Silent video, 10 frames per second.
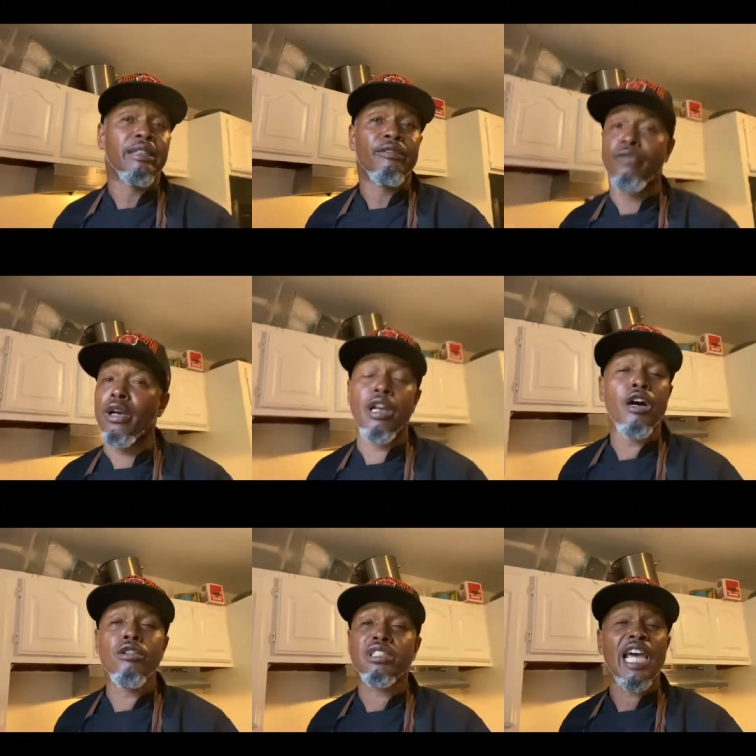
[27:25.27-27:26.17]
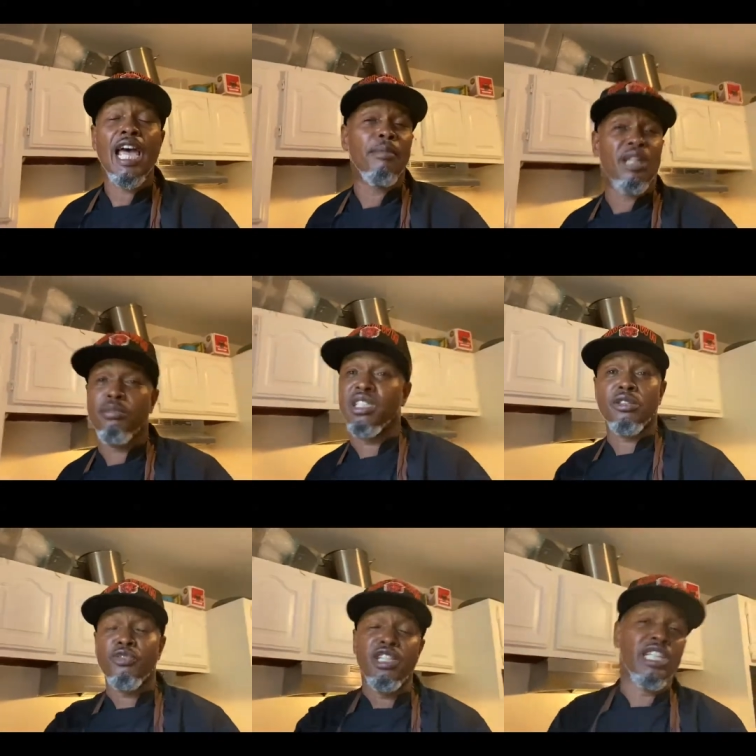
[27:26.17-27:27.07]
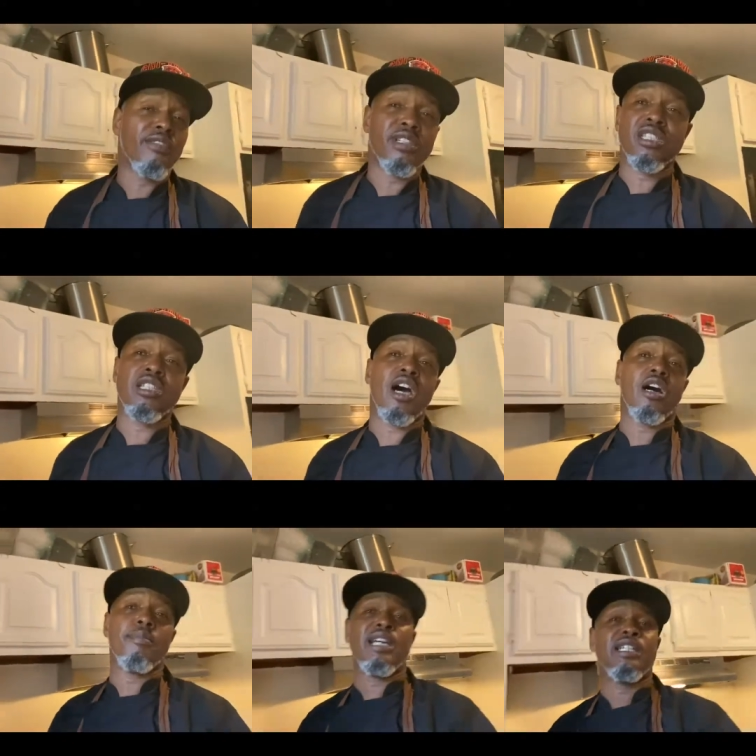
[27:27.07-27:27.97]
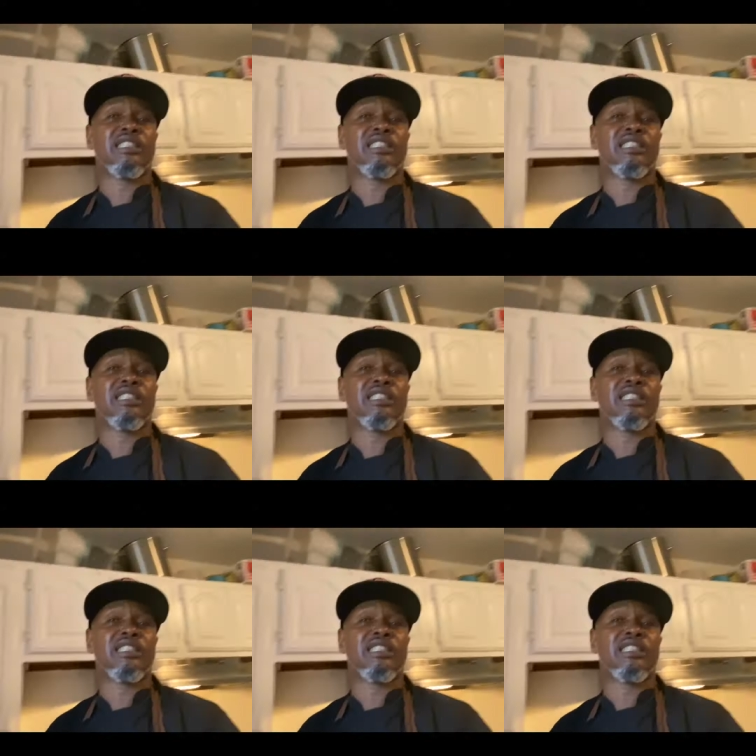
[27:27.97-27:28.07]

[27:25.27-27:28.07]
for a long time, and I'm just finna give it to y'all, man.